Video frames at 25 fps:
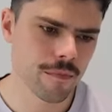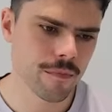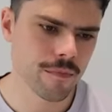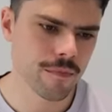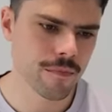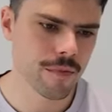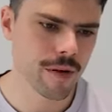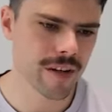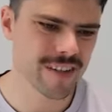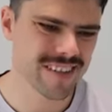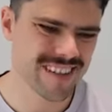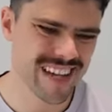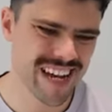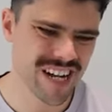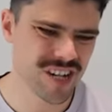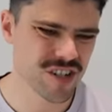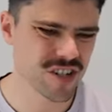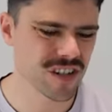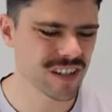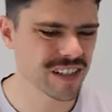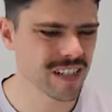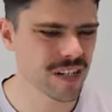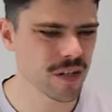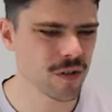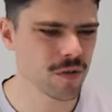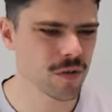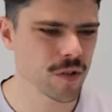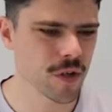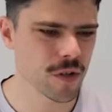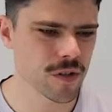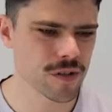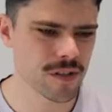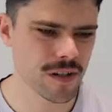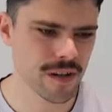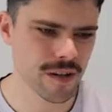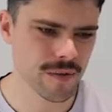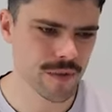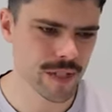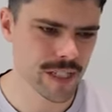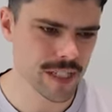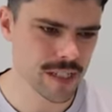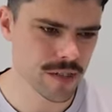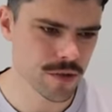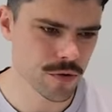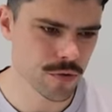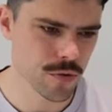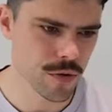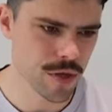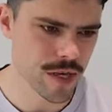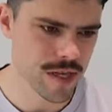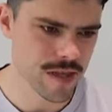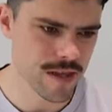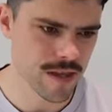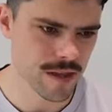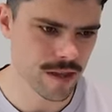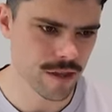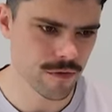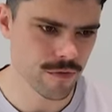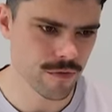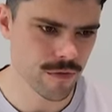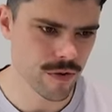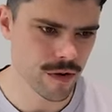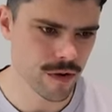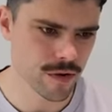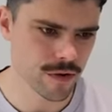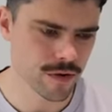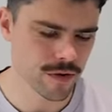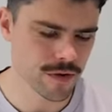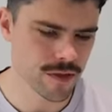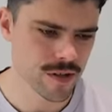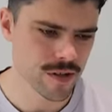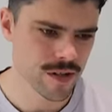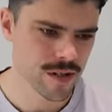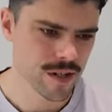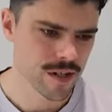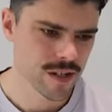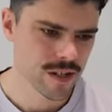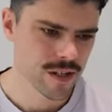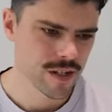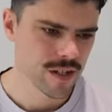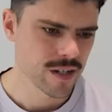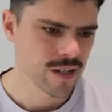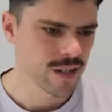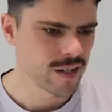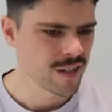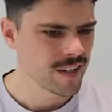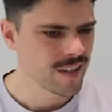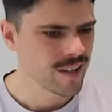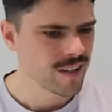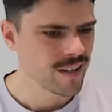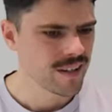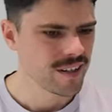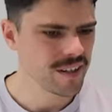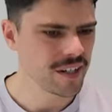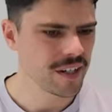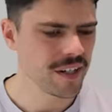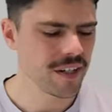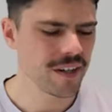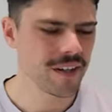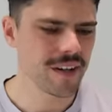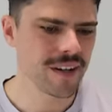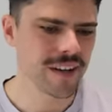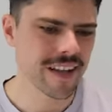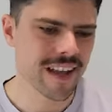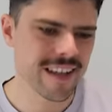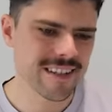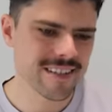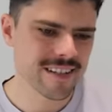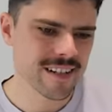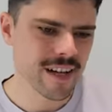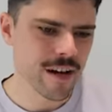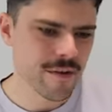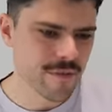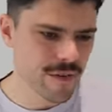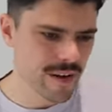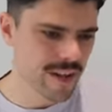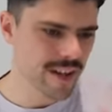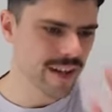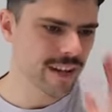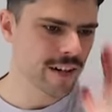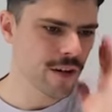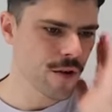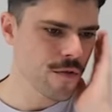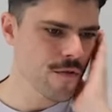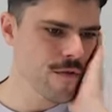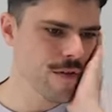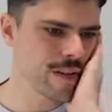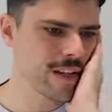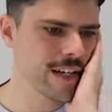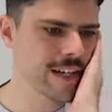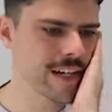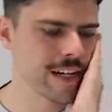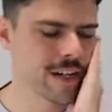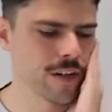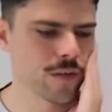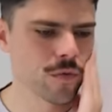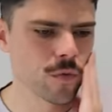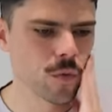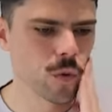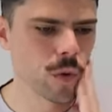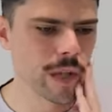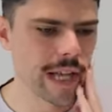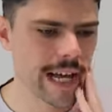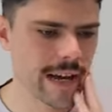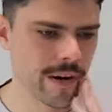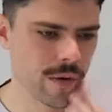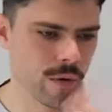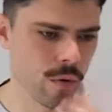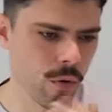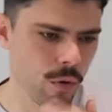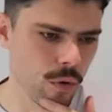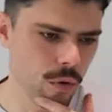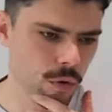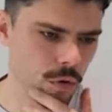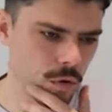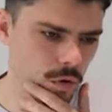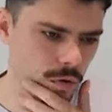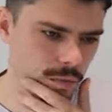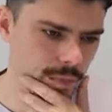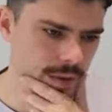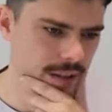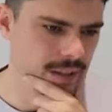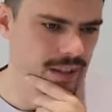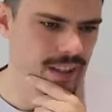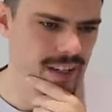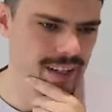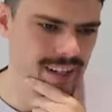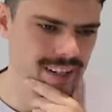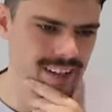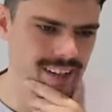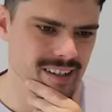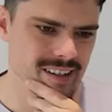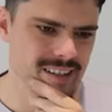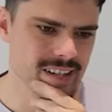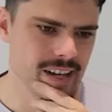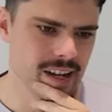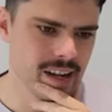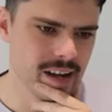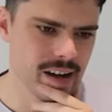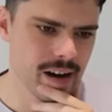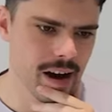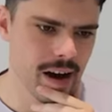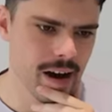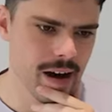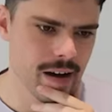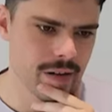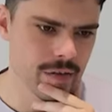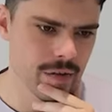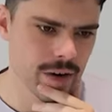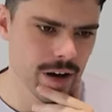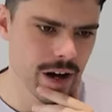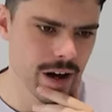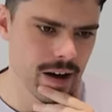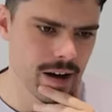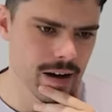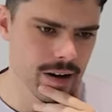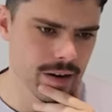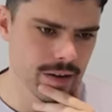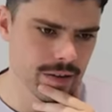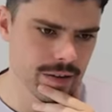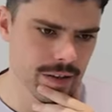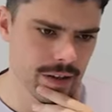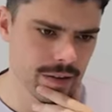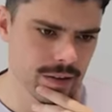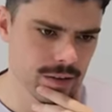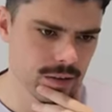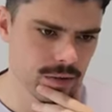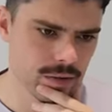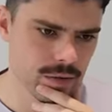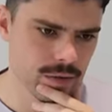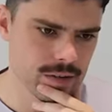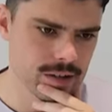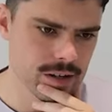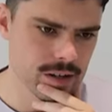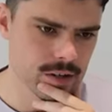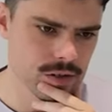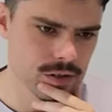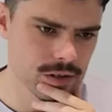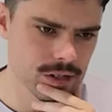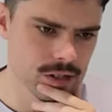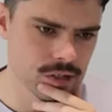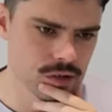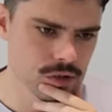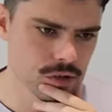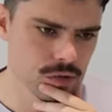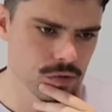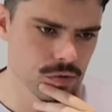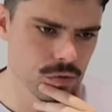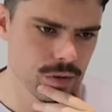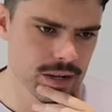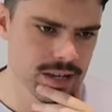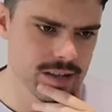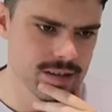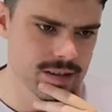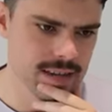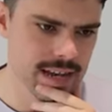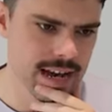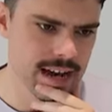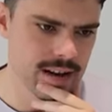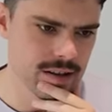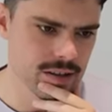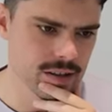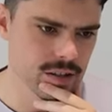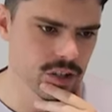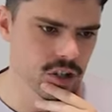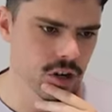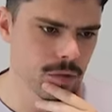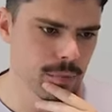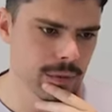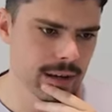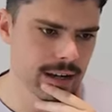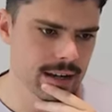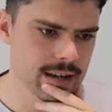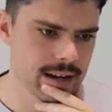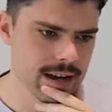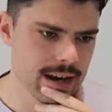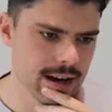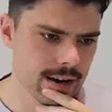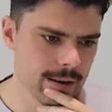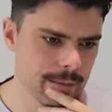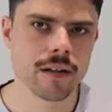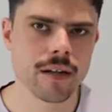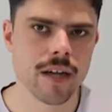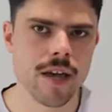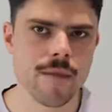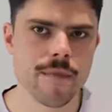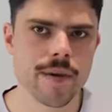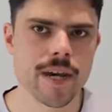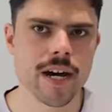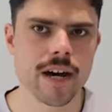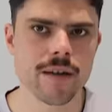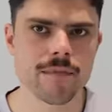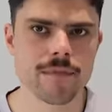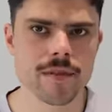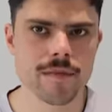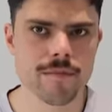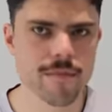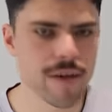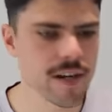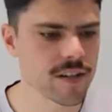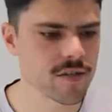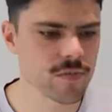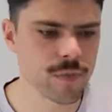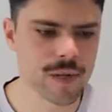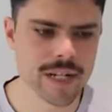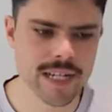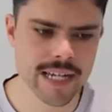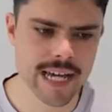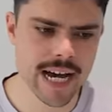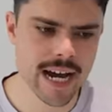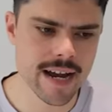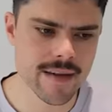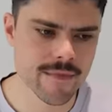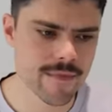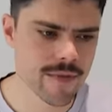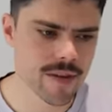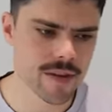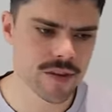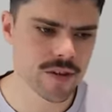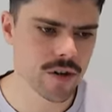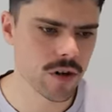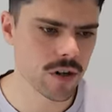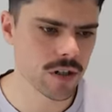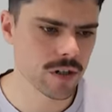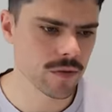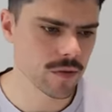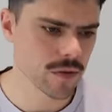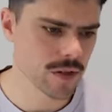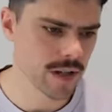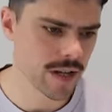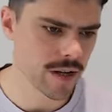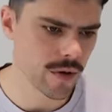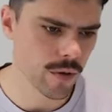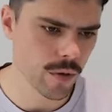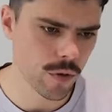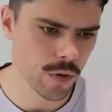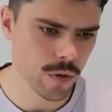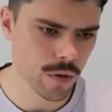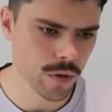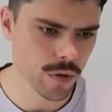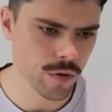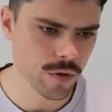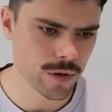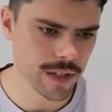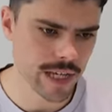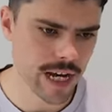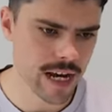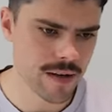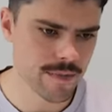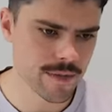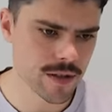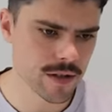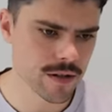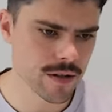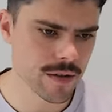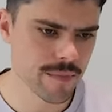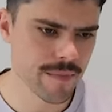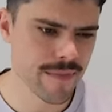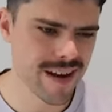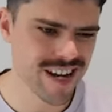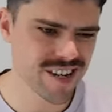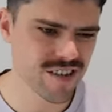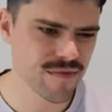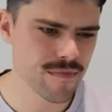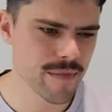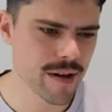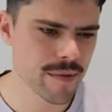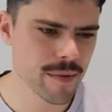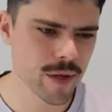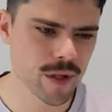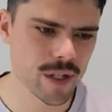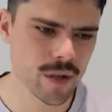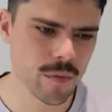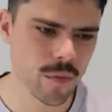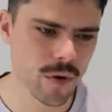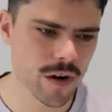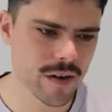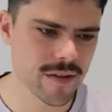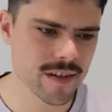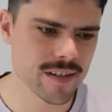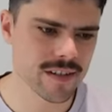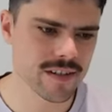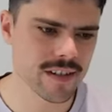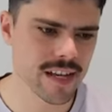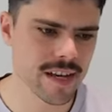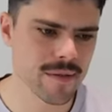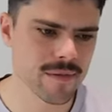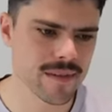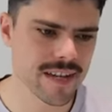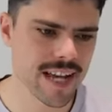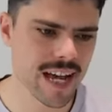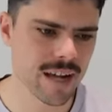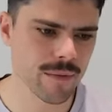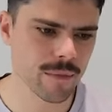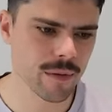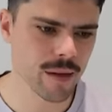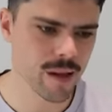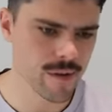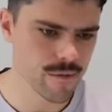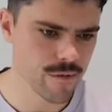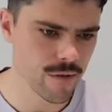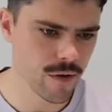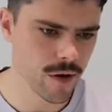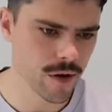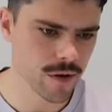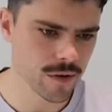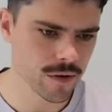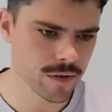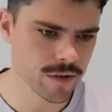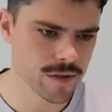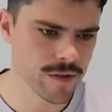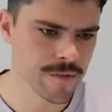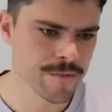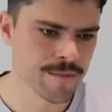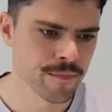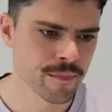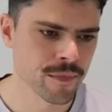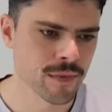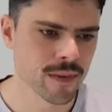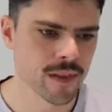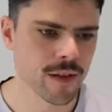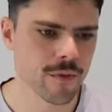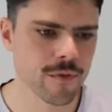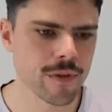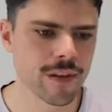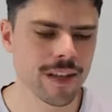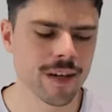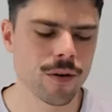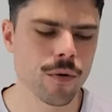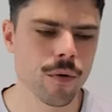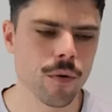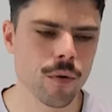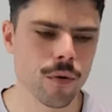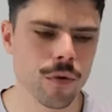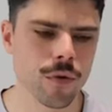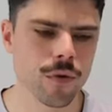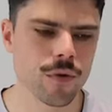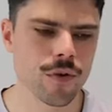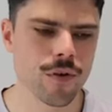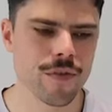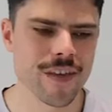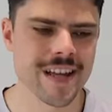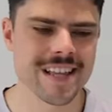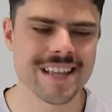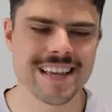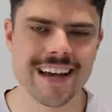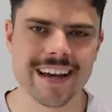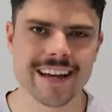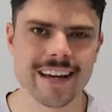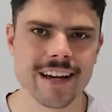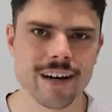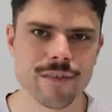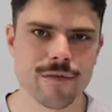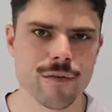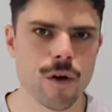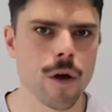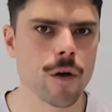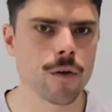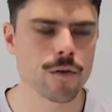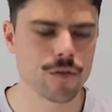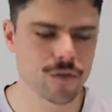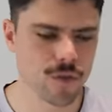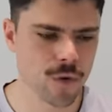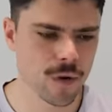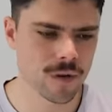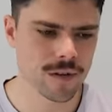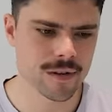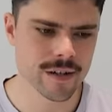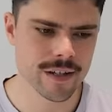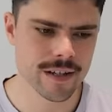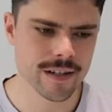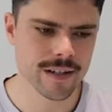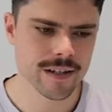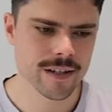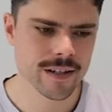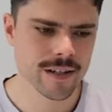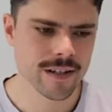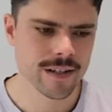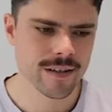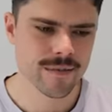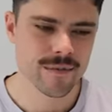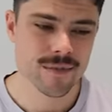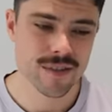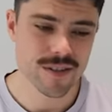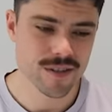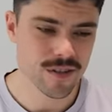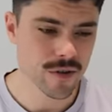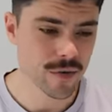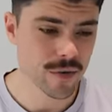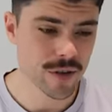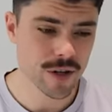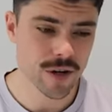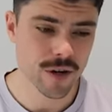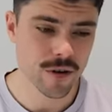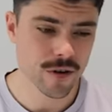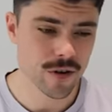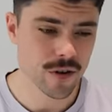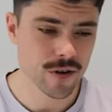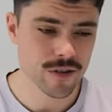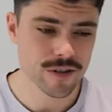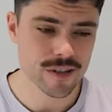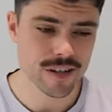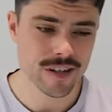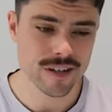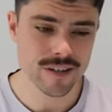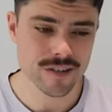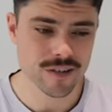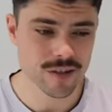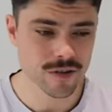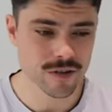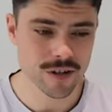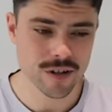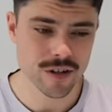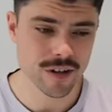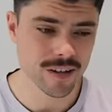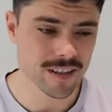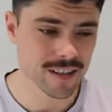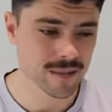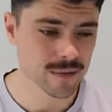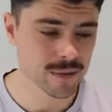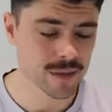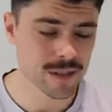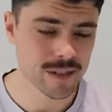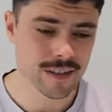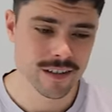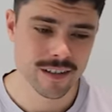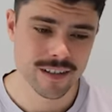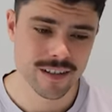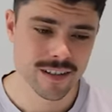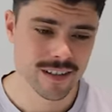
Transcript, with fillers: potentially Gold Coast. I really do think that the finals, oh, that's tough. I don't feel like I can rule out Hawthorn, but it's getting harder and harder. They're essentially two wins out of the top eight now. It becomes a must-win game, this Collingwood and Hawthorn game. You'd imagine maybe only one of these teams can play finals. I feel like Hawthorn on their day are finals quality. But so are the Gold Coast Suns, so are Collingwood.